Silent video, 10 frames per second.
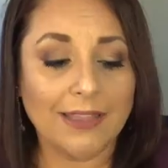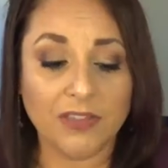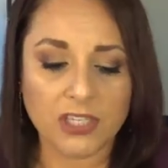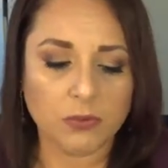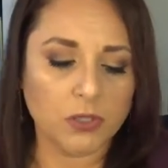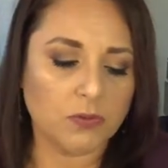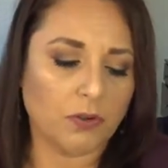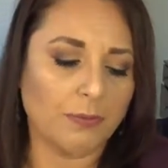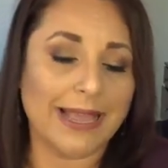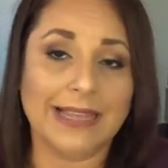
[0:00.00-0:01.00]
This was
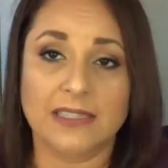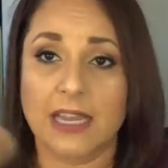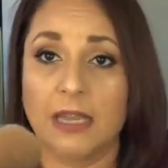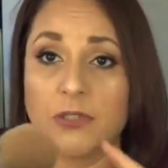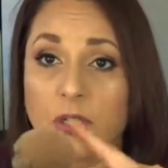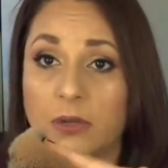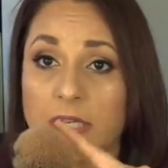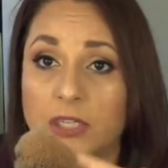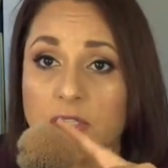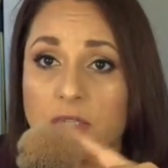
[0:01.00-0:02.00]
from last time, so
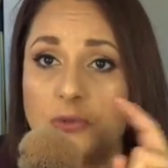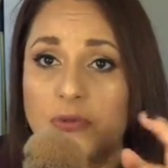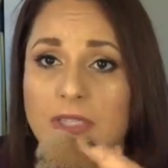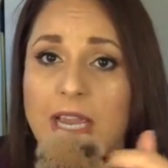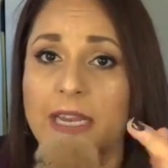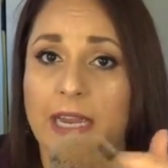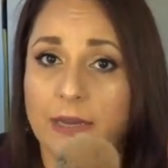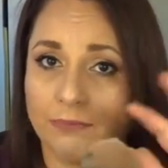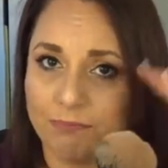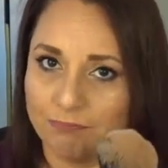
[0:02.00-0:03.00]
it is used.
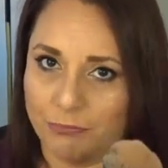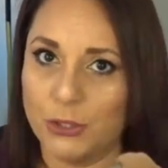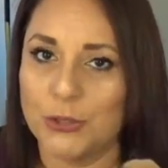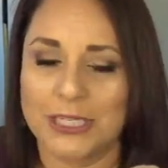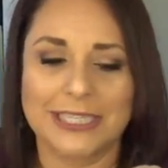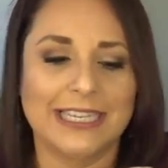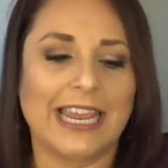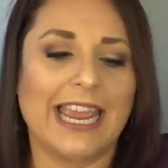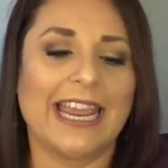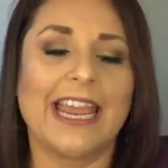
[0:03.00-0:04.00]
I used it
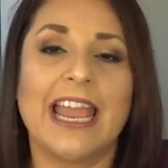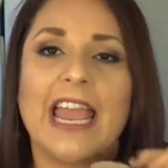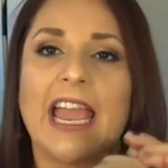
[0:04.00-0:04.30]
today.